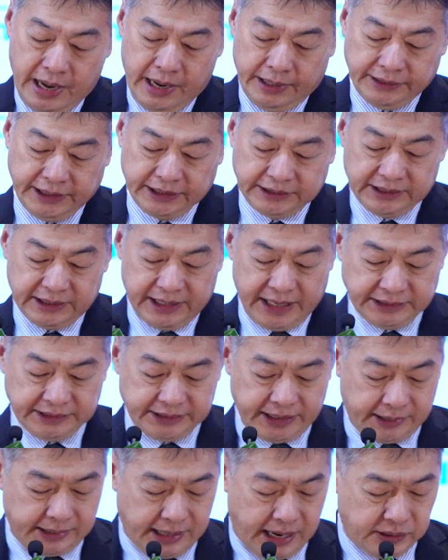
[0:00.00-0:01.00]
This slide
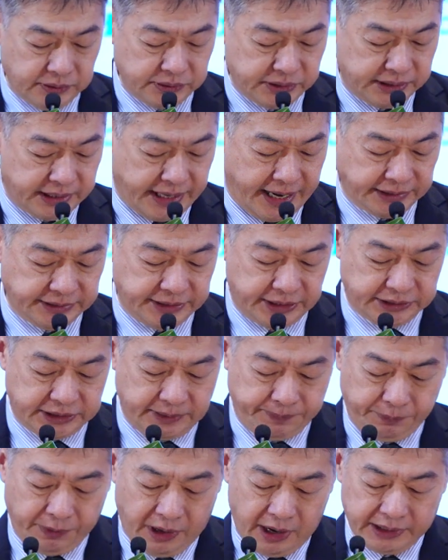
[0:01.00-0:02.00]
sets out the SDG
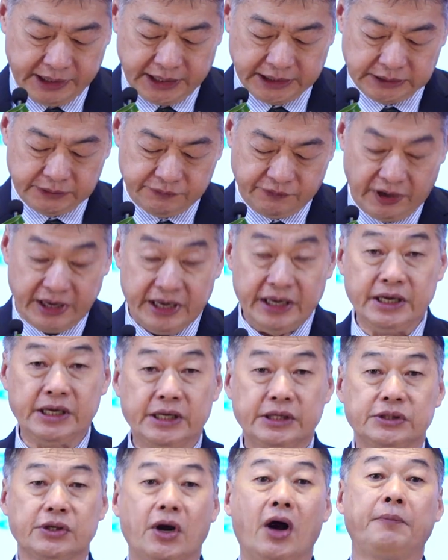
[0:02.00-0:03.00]
progress for
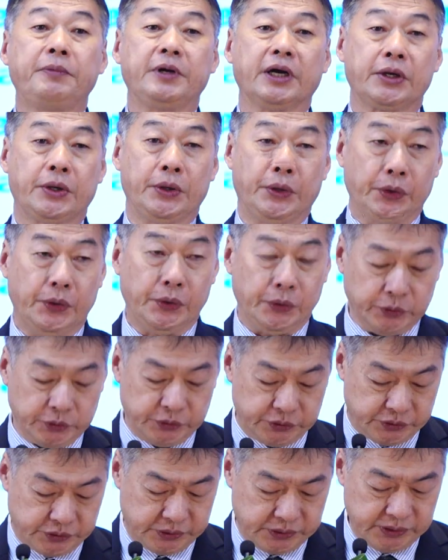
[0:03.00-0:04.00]
each of the
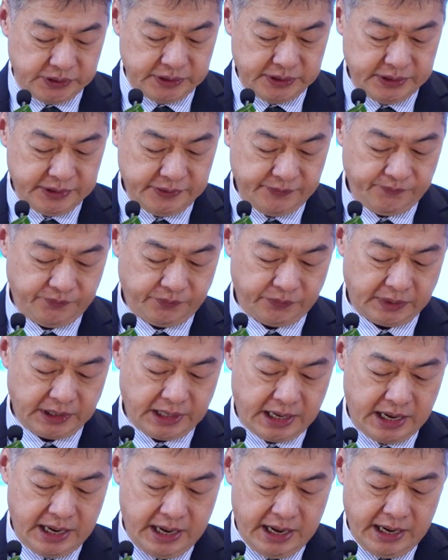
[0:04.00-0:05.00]
goals.
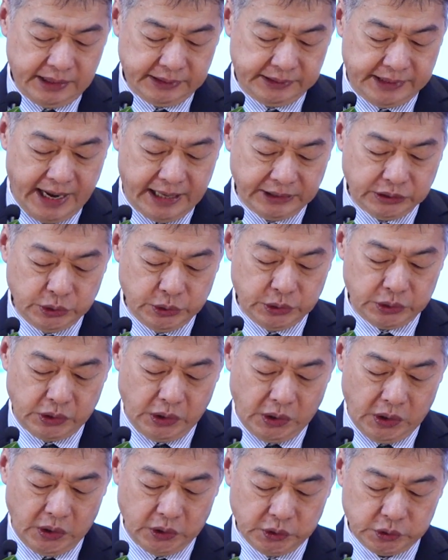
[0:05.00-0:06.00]
There are two
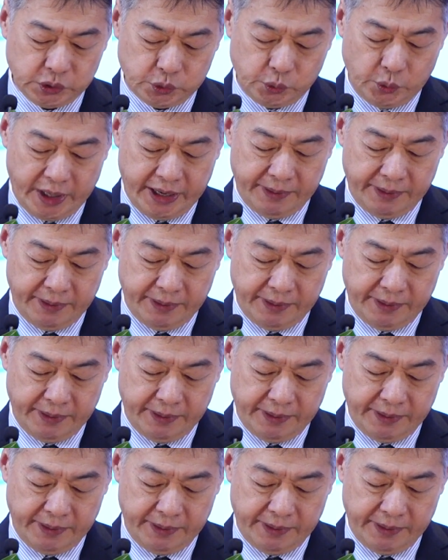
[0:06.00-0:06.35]
goals where